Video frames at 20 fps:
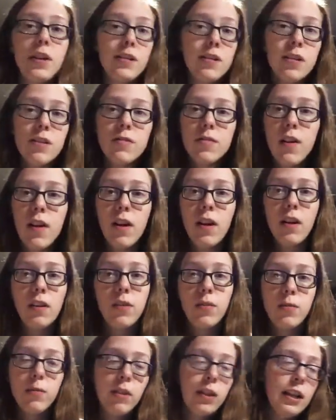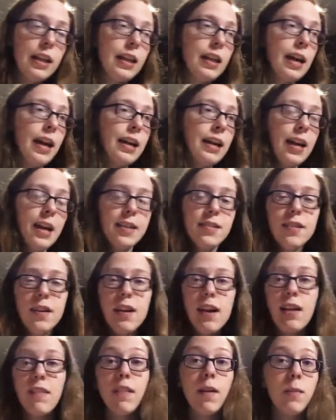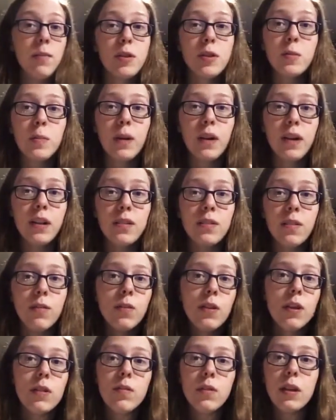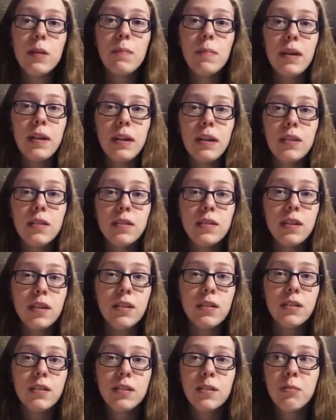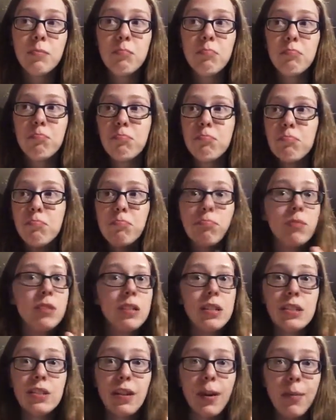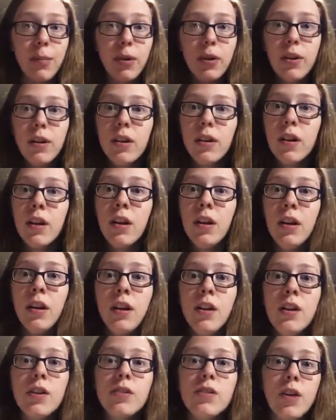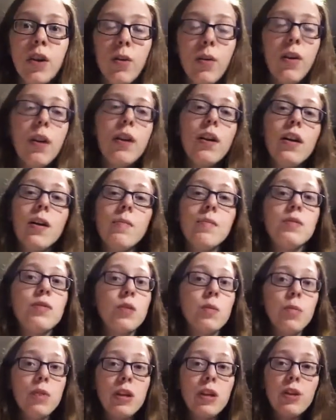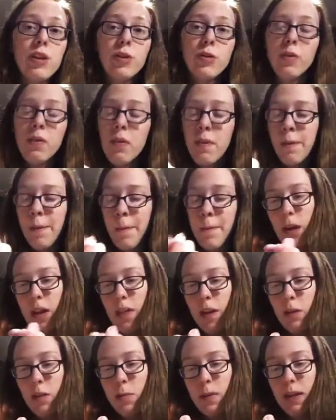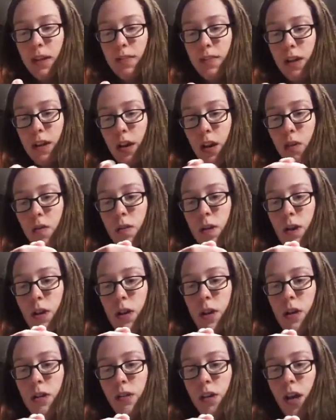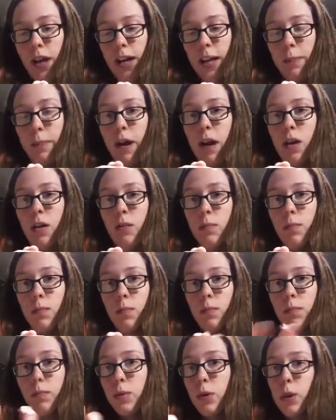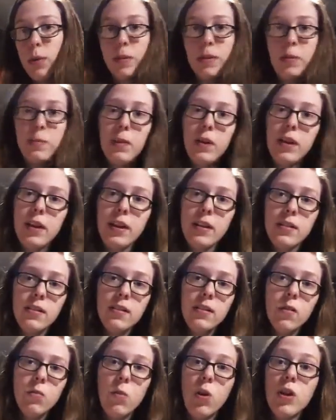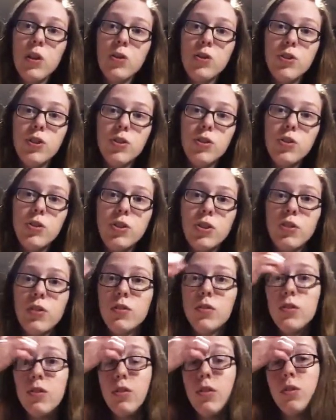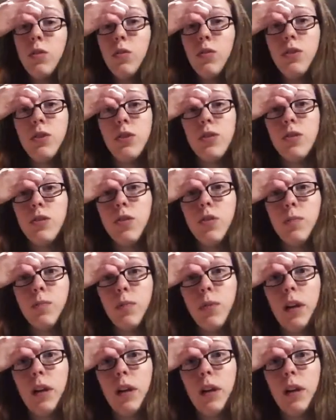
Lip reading: thus far. Really, I can't say I have that much experience. I've only really been in since December, so still pretty new. But I thought I would make a video talking about boot camp experience, what you should and shouldn't do, should and shouldn't